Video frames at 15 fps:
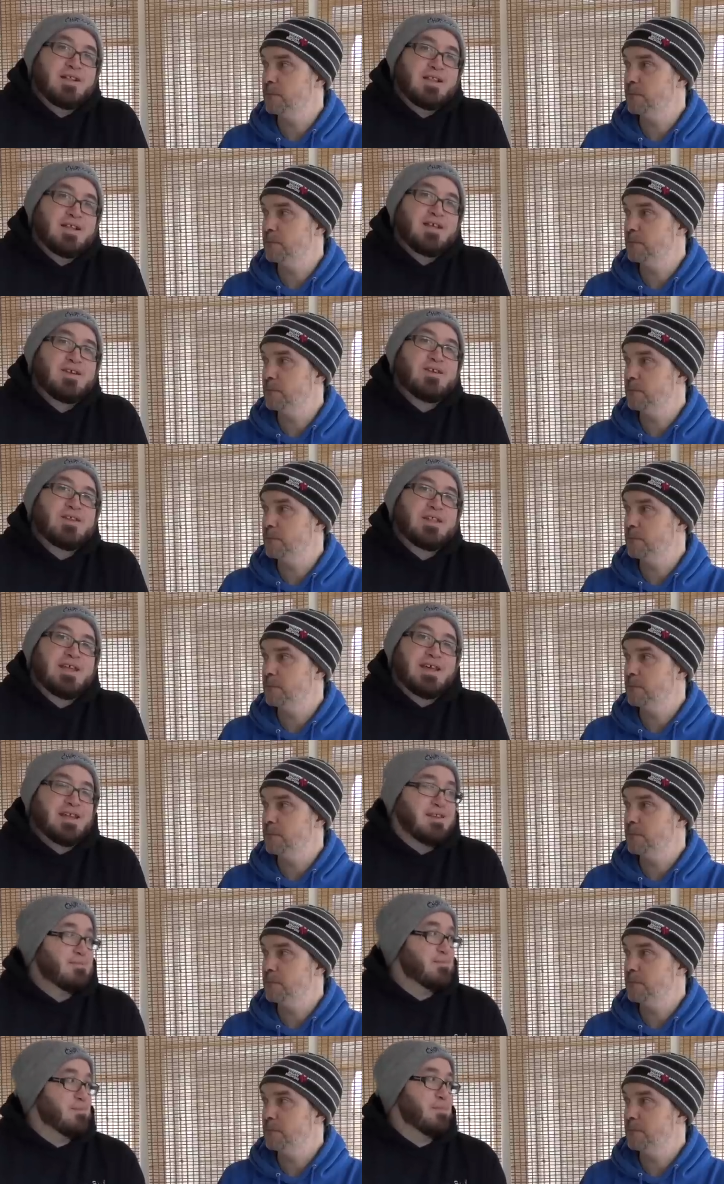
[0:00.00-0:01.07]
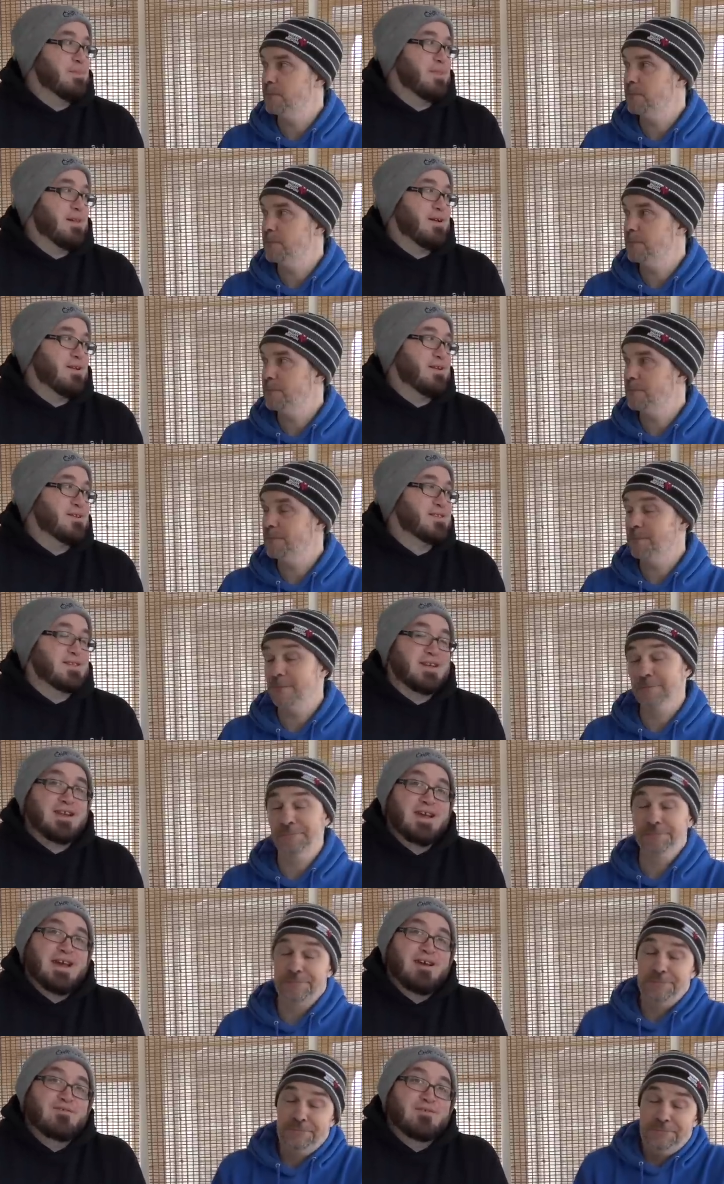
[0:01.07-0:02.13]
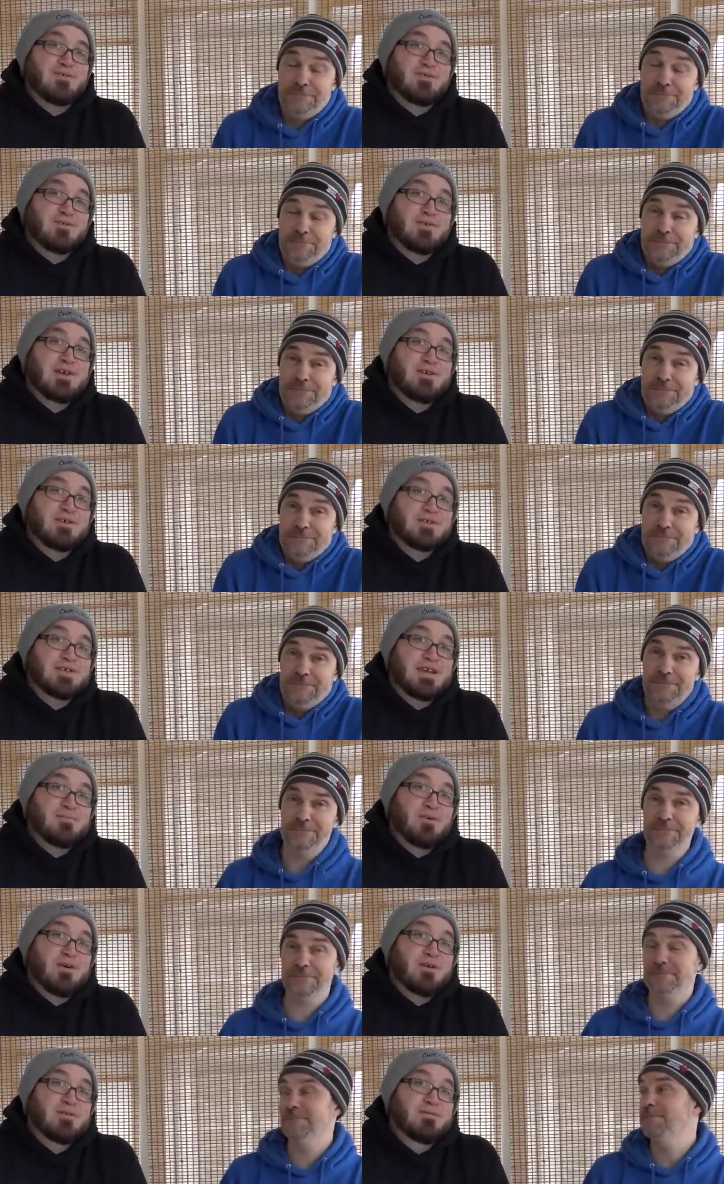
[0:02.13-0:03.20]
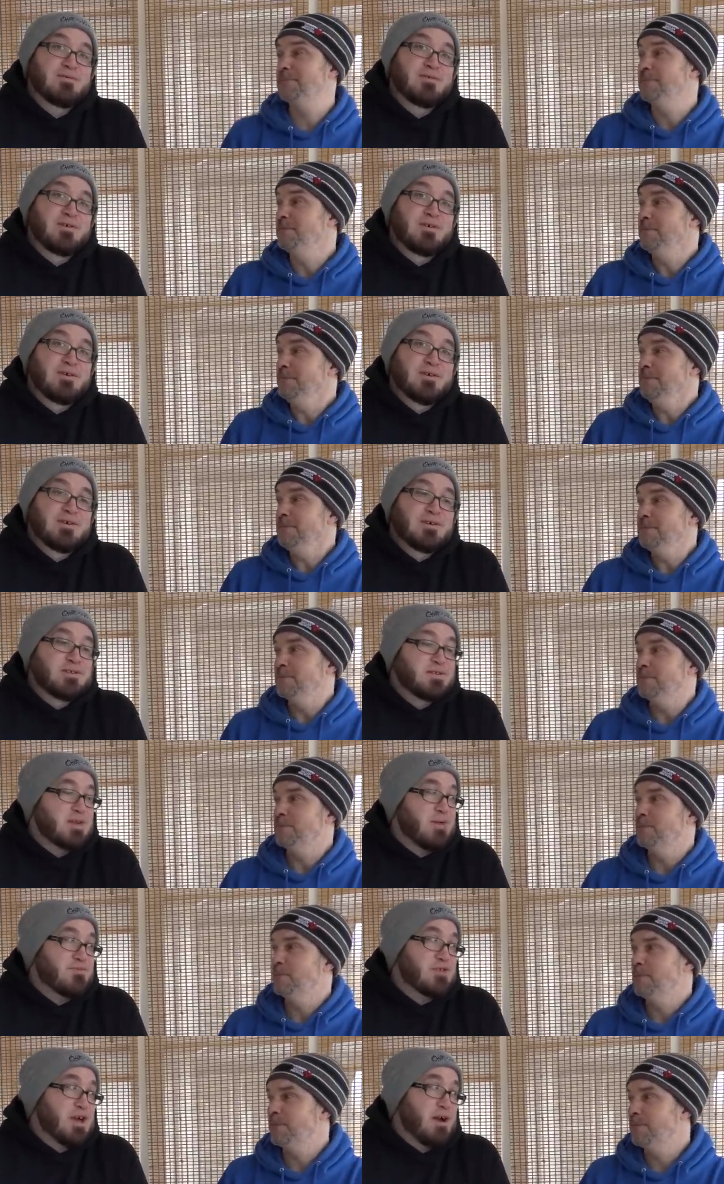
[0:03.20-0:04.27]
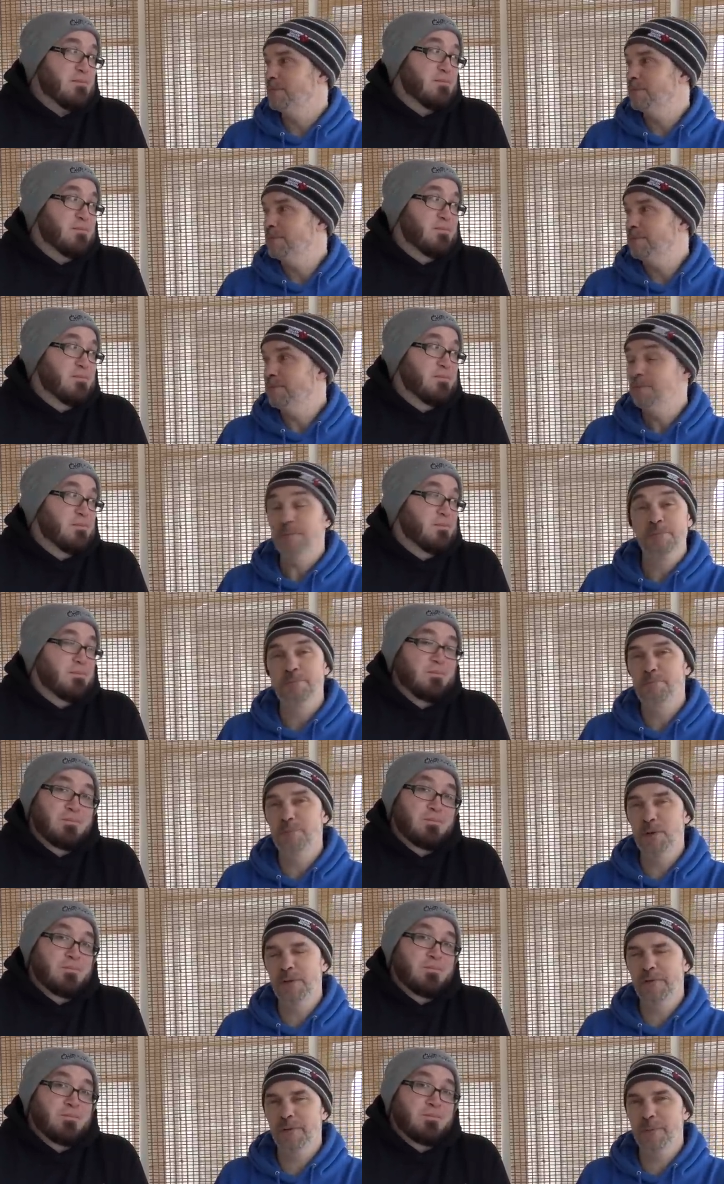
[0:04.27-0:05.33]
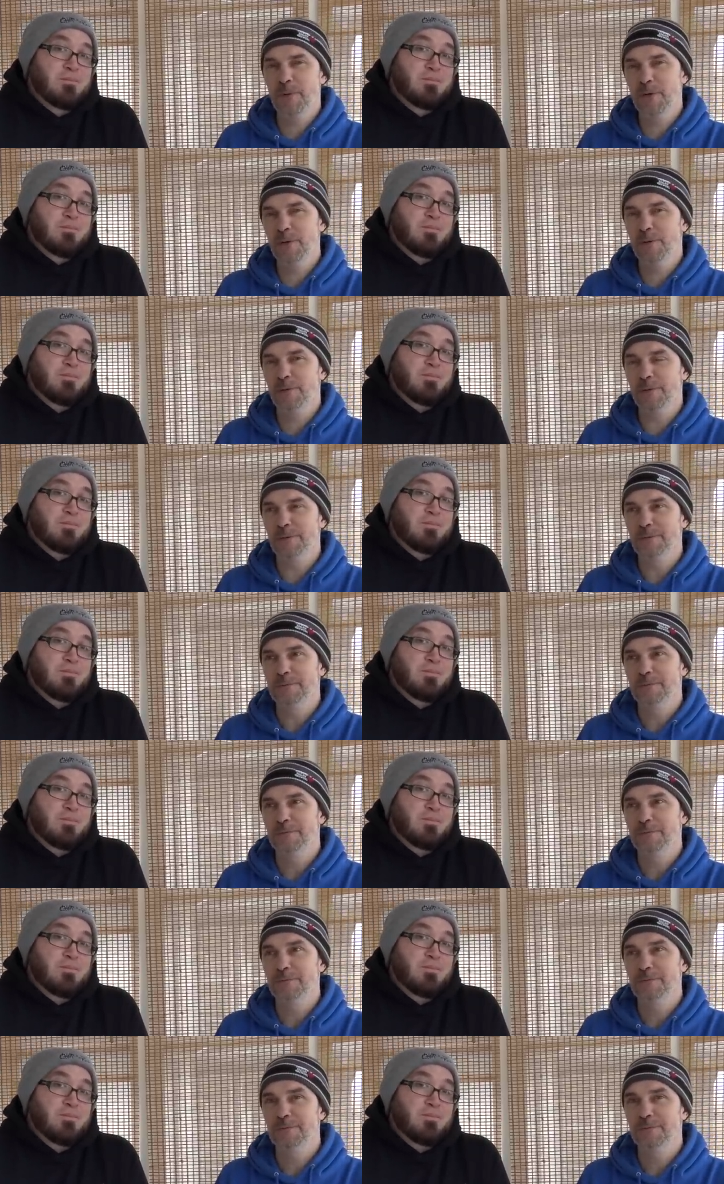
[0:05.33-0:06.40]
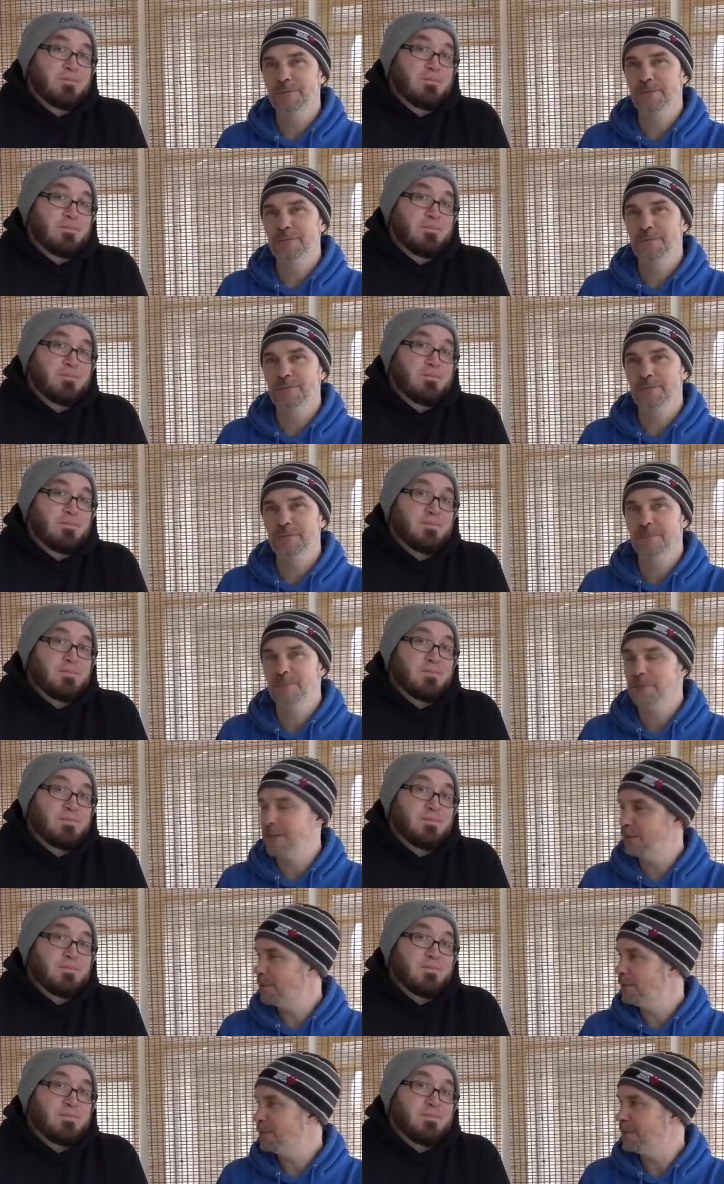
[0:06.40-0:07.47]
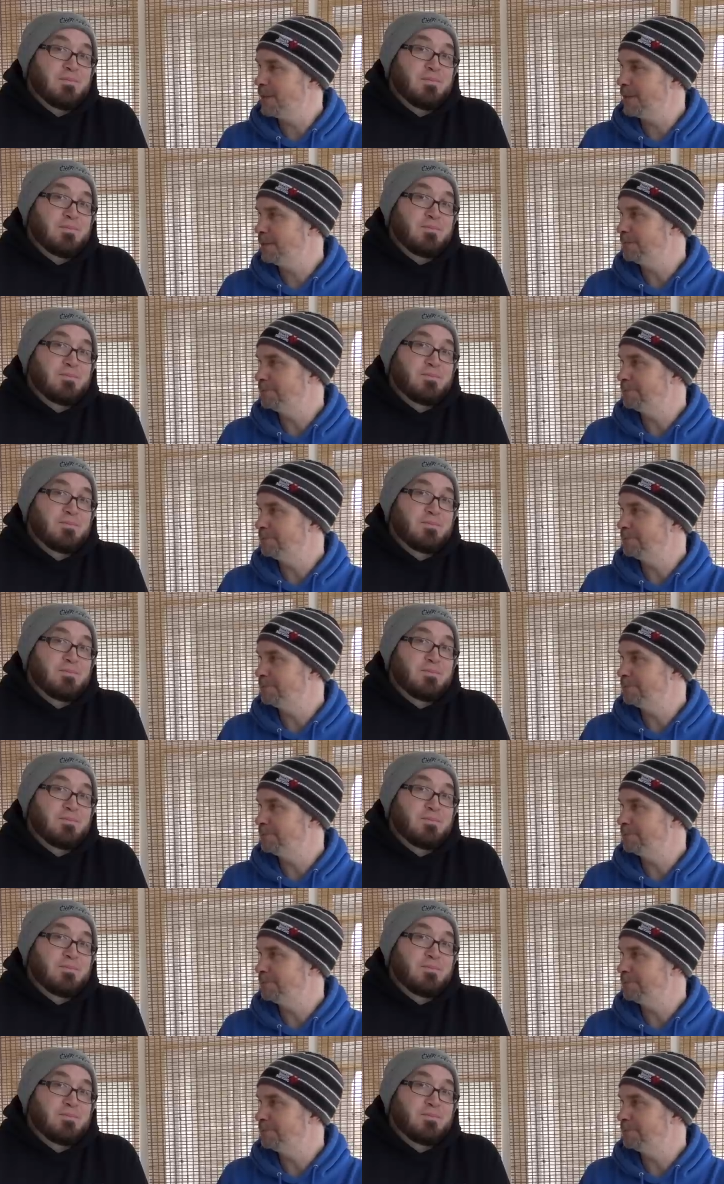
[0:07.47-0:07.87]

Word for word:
Speaker 1: little lit on a Sunday afternoon here in St. Paul. Chop for chop. Brew
Speaker 2: for brew. Is that what we say?